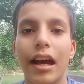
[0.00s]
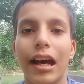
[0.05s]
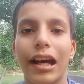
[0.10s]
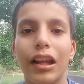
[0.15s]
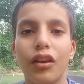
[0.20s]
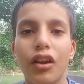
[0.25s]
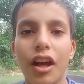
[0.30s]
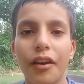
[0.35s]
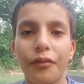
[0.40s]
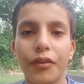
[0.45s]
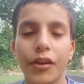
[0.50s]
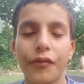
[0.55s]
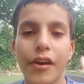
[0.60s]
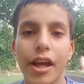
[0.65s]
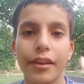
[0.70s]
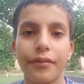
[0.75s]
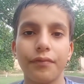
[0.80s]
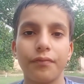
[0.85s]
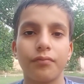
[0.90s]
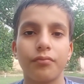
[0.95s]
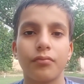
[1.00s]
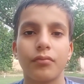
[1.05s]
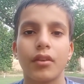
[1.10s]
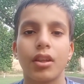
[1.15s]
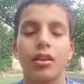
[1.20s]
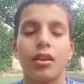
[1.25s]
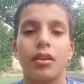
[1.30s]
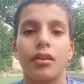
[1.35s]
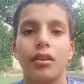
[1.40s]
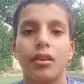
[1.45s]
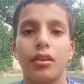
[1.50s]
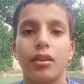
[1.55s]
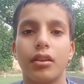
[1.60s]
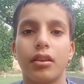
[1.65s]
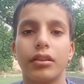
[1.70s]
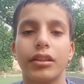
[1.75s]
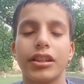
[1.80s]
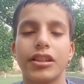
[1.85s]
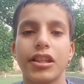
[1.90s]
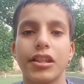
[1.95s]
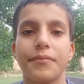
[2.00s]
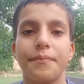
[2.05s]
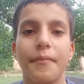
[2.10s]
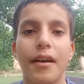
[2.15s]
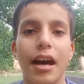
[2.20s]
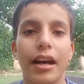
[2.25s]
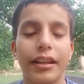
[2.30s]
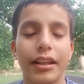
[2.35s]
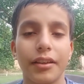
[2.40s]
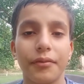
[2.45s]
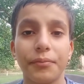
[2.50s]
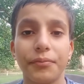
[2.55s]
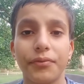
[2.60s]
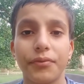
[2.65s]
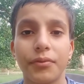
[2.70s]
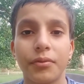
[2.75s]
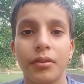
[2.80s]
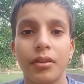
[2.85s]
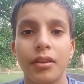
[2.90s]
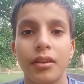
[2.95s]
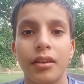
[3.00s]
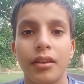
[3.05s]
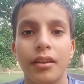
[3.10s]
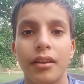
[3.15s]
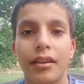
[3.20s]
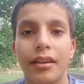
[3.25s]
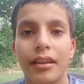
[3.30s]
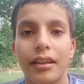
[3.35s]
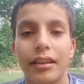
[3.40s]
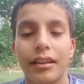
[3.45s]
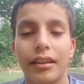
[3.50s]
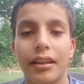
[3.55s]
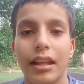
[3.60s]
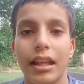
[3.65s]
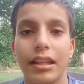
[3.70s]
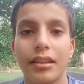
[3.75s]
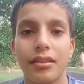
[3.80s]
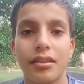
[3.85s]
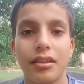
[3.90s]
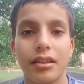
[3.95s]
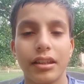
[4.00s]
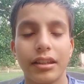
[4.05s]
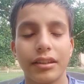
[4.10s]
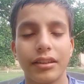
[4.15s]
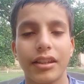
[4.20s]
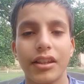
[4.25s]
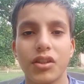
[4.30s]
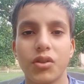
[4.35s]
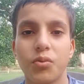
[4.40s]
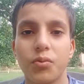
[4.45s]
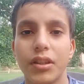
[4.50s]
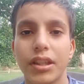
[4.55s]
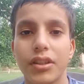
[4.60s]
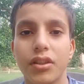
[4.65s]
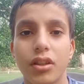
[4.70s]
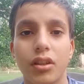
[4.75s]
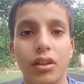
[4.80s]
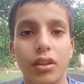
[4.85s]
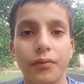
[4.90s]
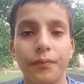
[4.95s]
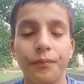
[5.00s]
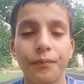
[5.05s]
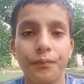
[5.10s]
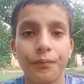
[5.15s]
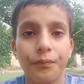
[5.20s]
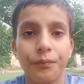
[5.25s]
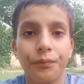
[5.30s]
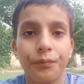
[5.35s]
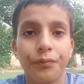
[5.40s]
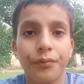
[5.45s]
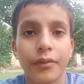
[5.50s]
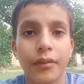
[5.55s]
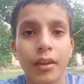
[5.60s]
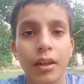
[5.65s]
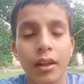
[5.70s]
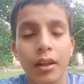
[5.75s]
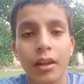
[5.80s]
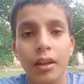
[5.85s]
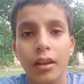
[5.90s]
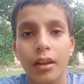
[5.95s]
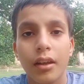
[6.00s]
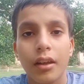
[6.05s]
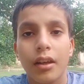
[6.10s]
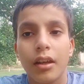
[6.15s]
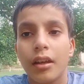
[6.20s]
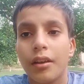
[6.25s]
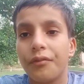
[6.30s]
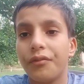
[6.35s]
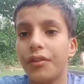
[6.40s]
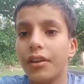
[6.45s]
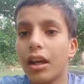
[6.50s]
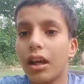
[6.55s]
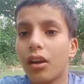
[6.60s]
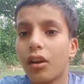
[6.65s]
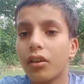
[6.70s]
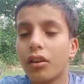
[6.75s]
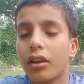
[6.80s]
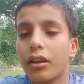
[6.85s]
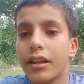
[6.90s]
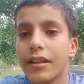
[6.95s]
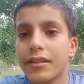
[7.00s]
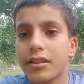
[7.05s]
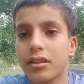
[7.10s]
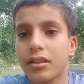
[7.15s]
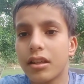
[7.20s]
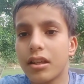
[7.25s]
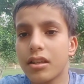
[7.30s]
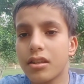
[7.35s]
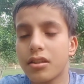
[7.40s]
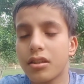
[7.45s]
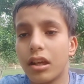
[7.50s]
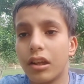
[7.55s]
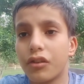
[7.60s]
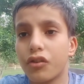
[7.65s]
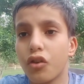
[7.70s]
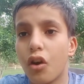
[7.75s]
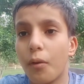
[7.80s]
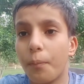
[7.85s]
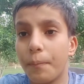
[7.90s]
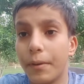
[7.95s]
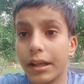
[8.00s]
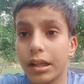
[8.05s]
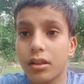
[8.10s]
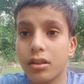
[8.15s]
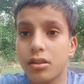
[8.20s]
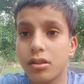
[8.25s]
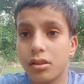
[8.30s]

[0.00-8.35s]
Hello everyone, this is Manav, and in this video we are gonna discuss a topic.